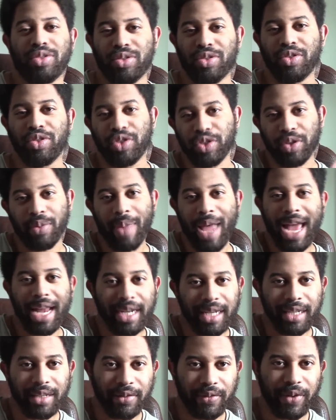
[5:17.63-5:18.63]

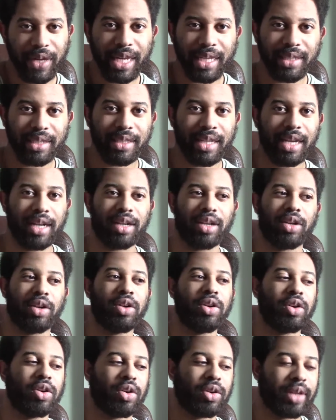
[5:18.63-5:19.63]
dramatic events that
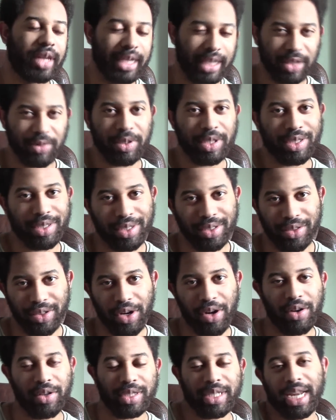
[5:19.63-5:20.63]
occur, or like twists and
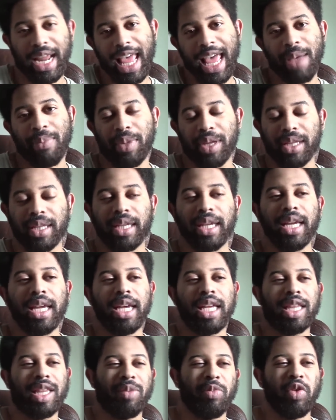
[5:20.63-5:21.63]
turns that happen.
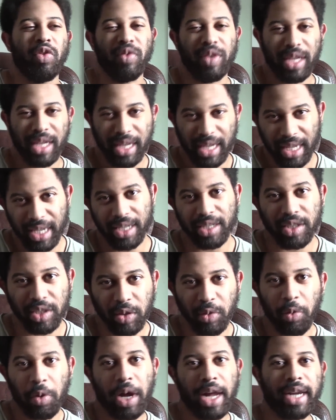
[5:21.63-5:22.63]
The movie is
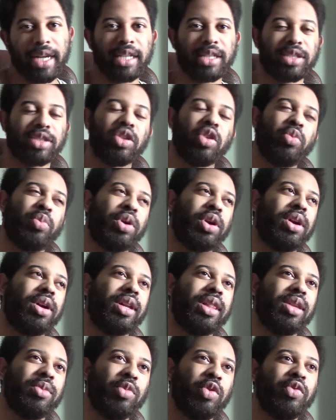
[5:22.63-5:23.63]
quite a slow
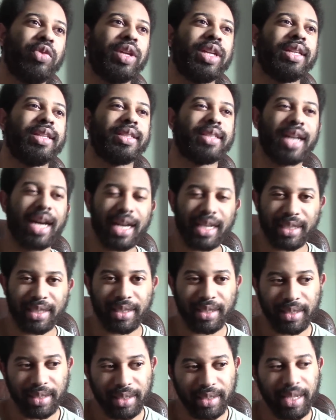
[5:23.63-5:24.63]
burn. The movie
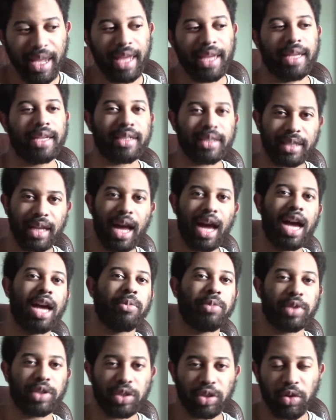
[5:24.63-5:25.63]
does take its
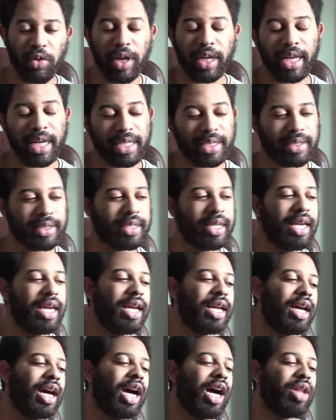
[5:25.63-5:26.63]
time when showing us.
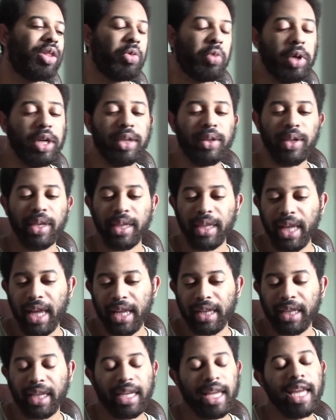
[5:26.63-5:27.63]
The one thing
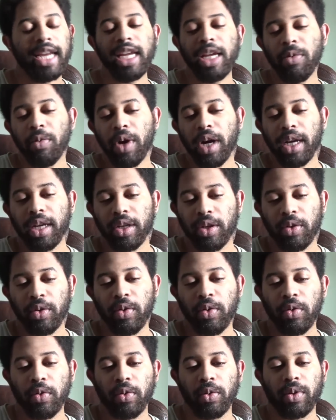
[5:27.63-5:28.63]
that, like, anyone
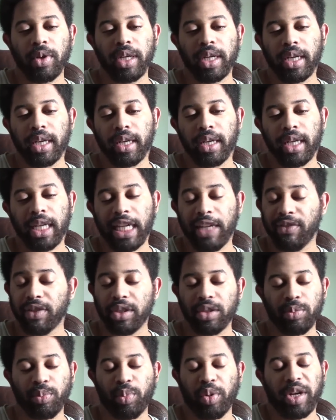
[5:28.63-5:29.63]
who
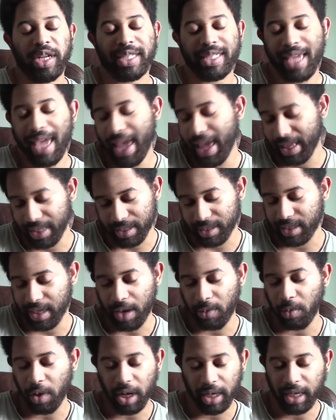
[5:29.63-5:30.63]
even pretends
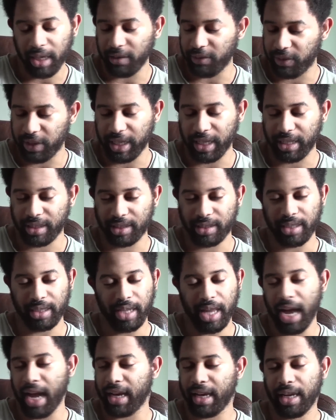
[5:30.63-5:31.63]
that Joaquin Phoenix did
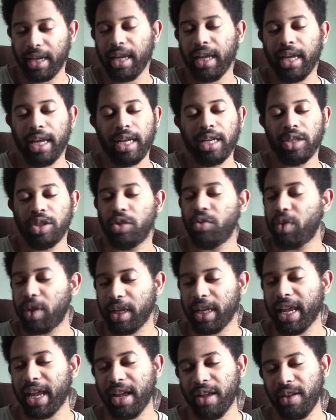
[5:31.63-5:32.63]
not do a